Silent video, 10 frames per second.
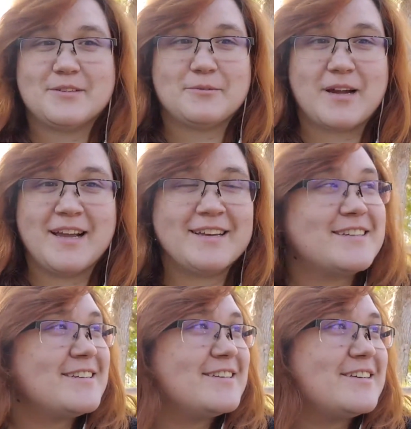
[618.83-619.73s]
Right?
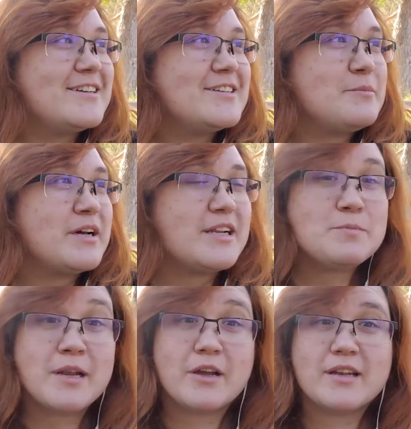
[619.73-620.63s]
But it's
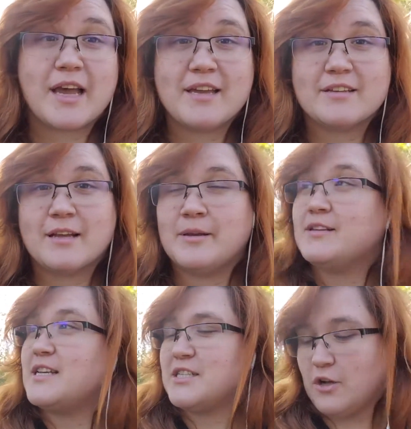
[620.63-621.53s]
been a good day. I mean,
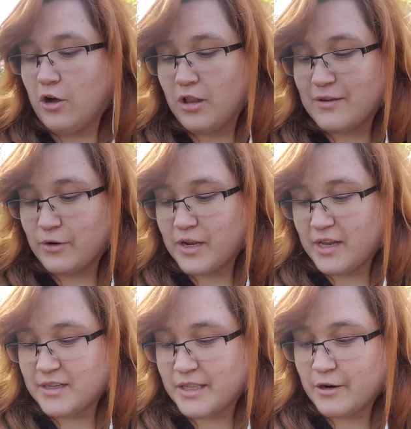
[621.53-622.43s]
decent haul. I've already had
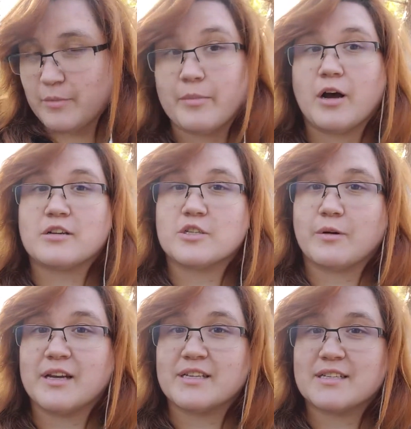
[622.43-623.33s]
to clear up my box
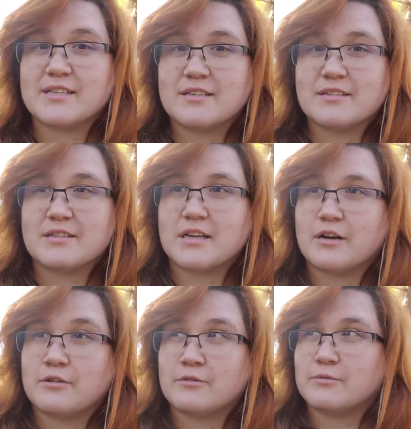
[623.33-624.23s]
twice,
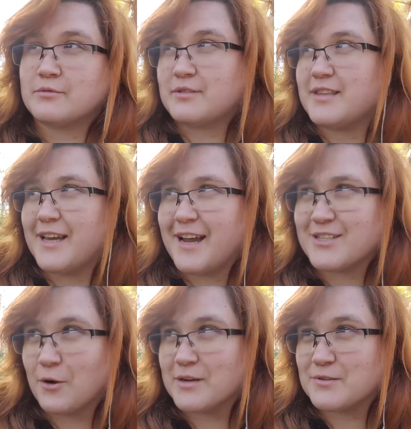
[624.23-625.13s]
so that's
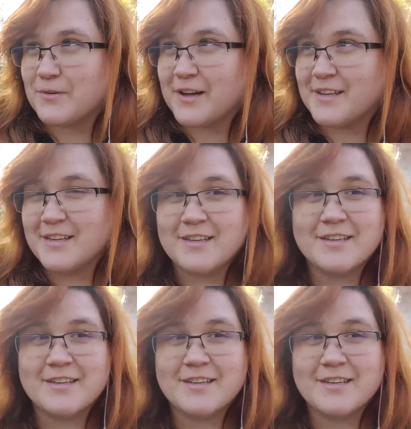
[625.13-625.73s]
always fun.